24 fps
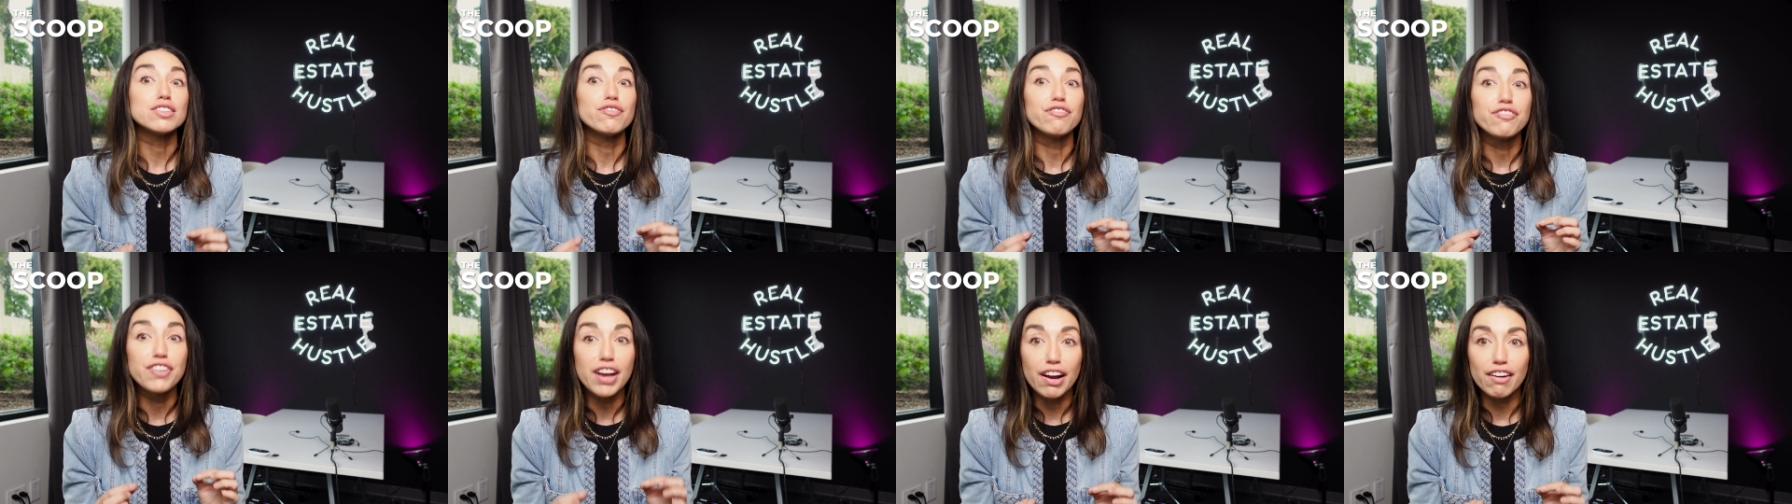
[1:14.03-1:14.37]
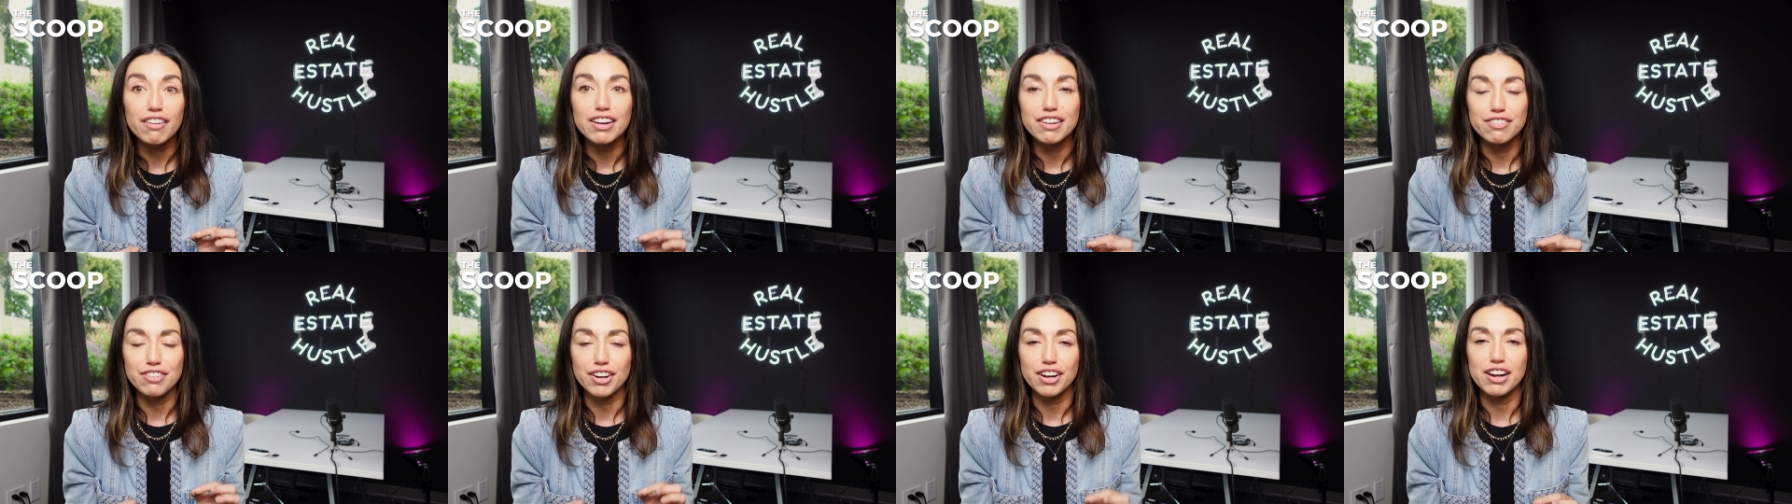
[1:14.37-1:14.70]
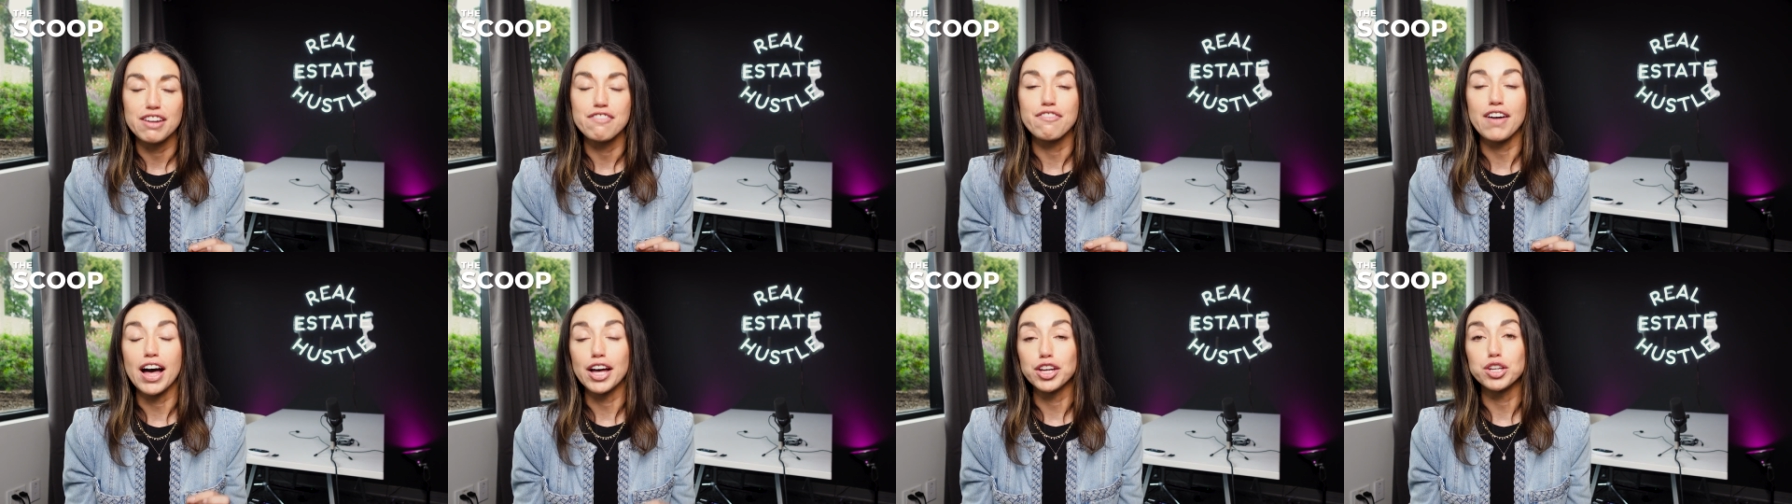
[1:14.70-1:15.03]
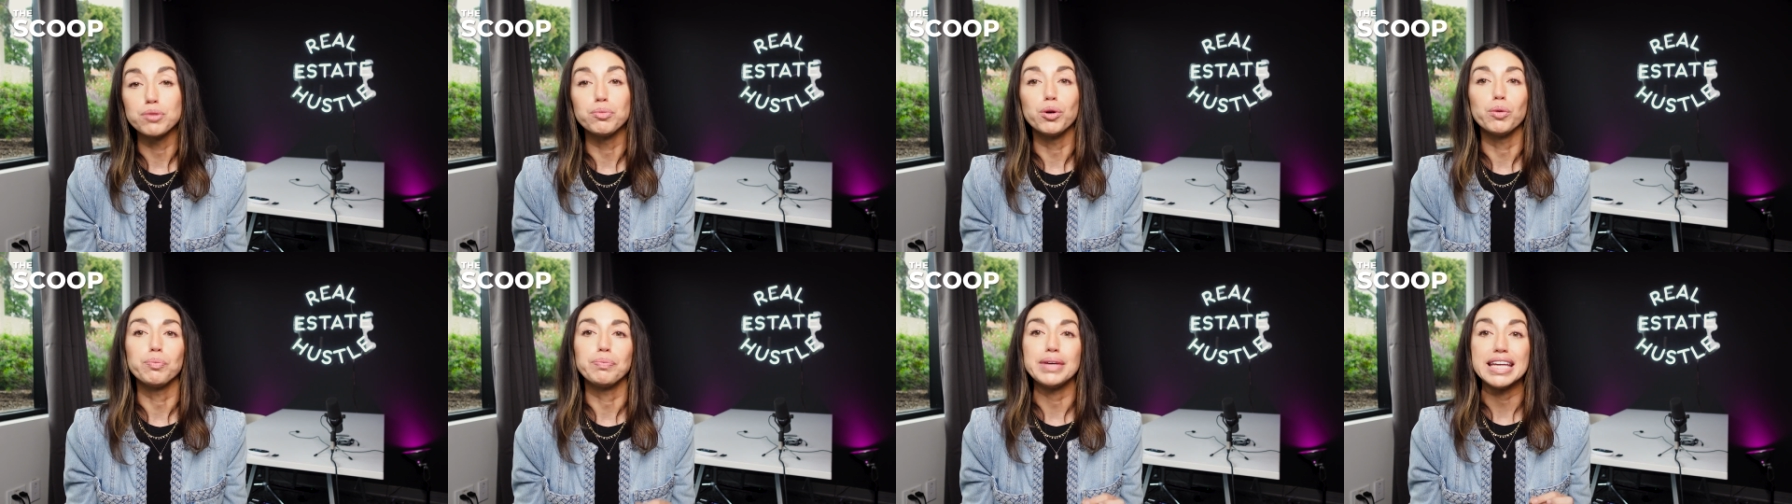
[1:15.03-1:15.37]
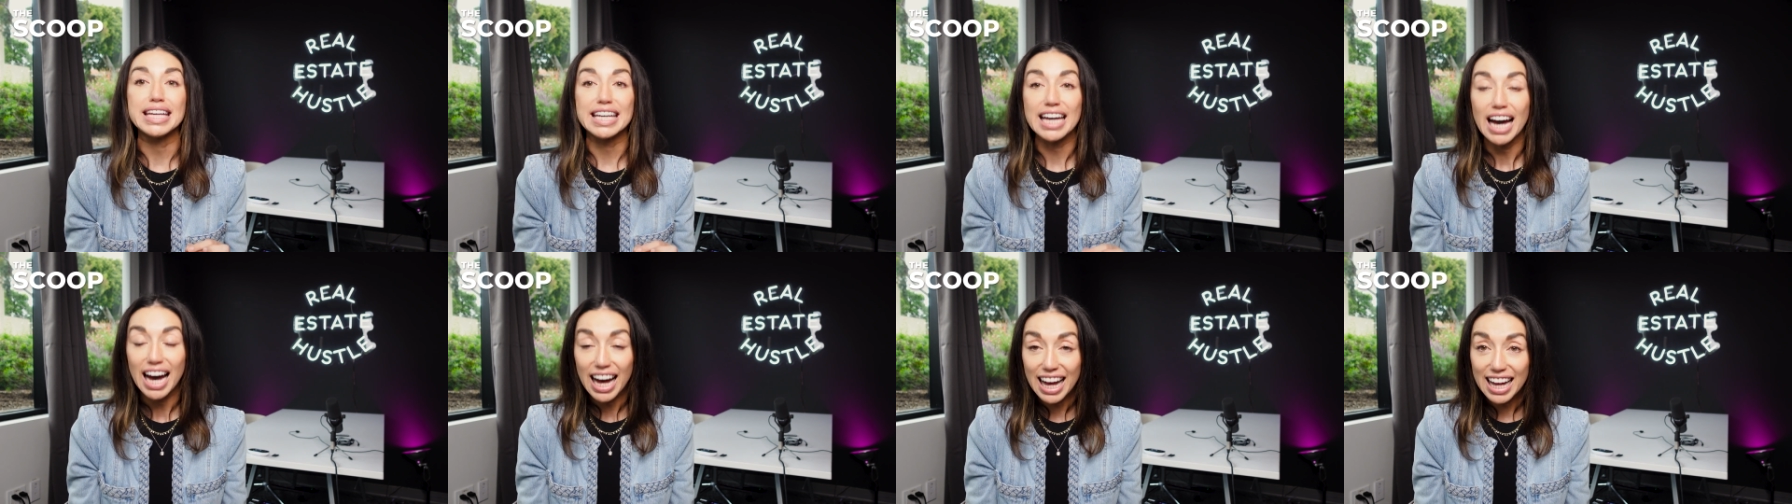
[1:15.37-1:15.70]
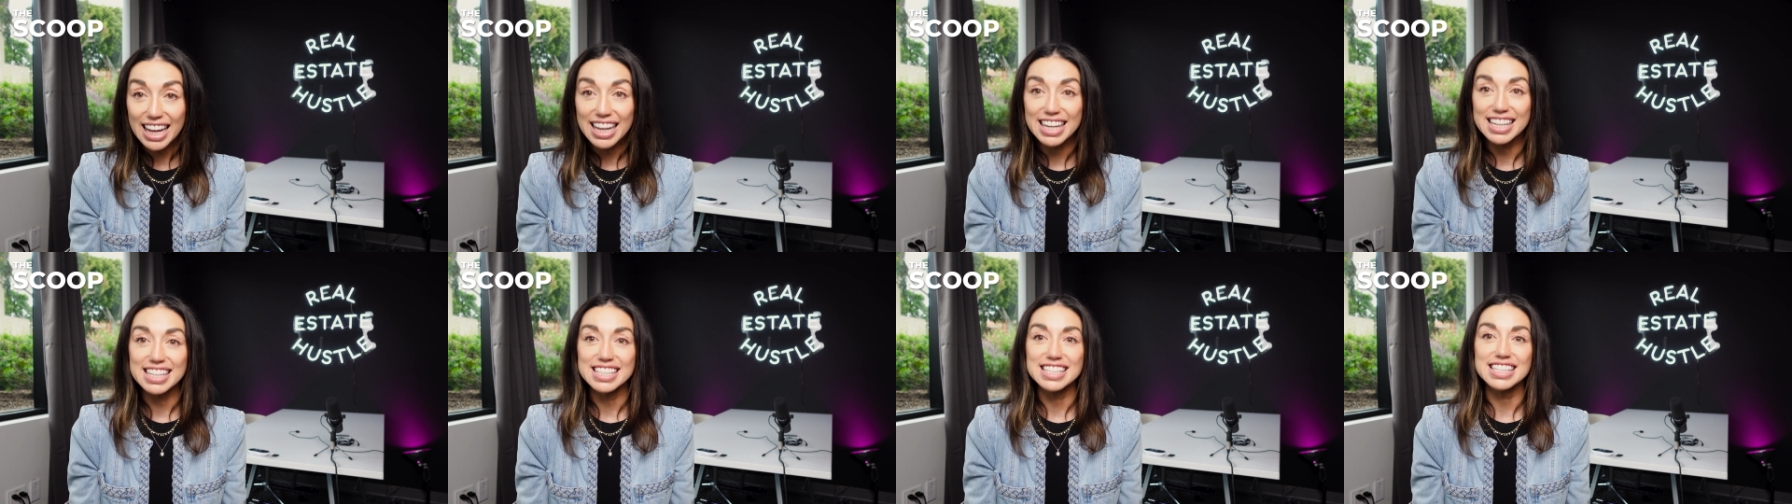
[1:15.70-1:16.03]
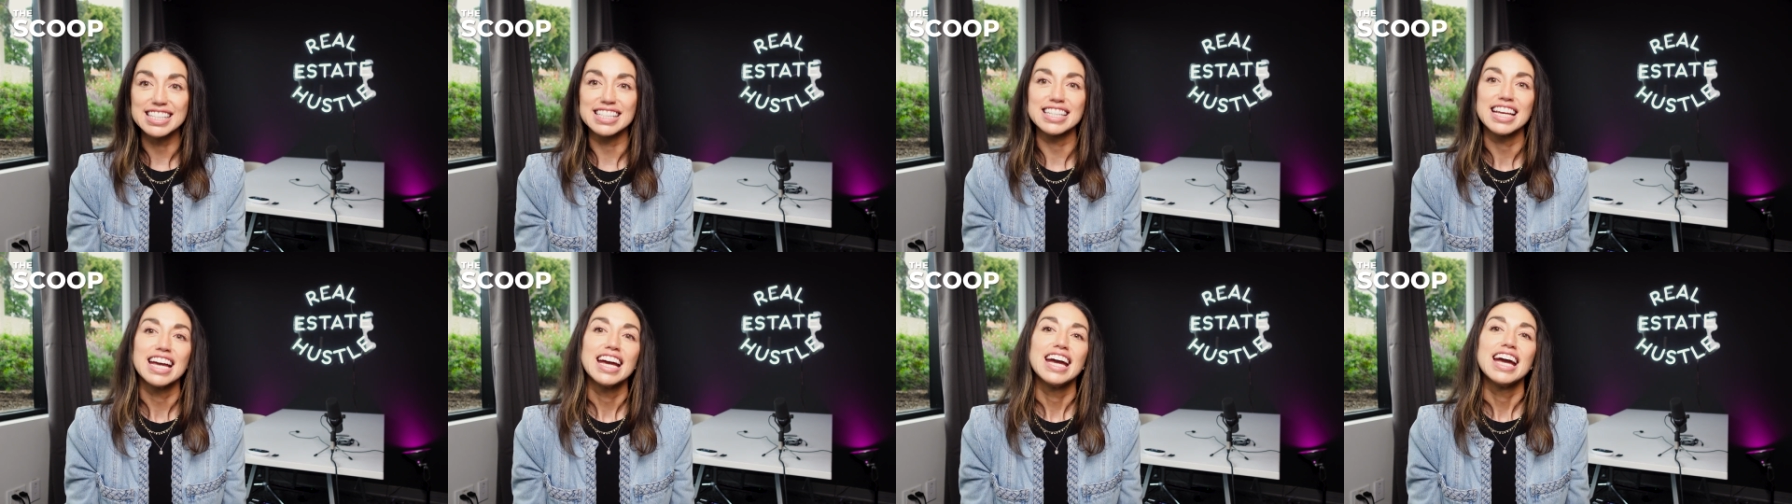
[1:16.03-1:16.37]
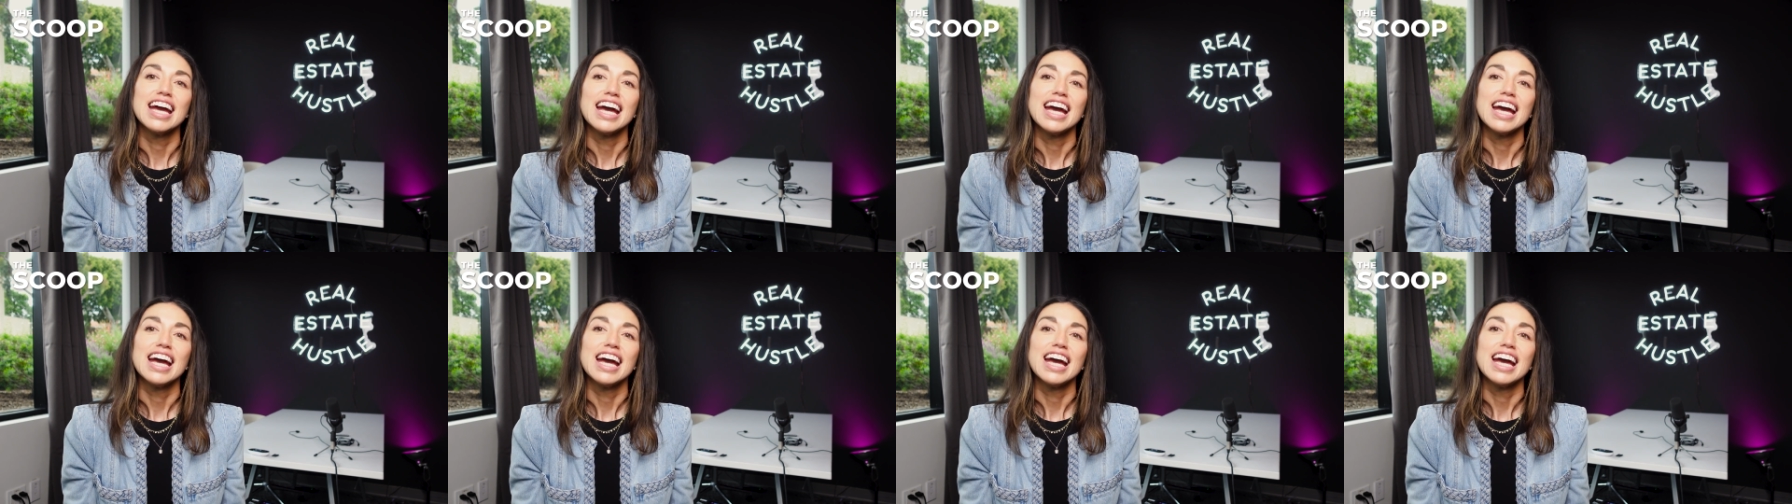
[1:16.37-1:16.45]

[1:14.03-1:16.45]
very, very valuable, because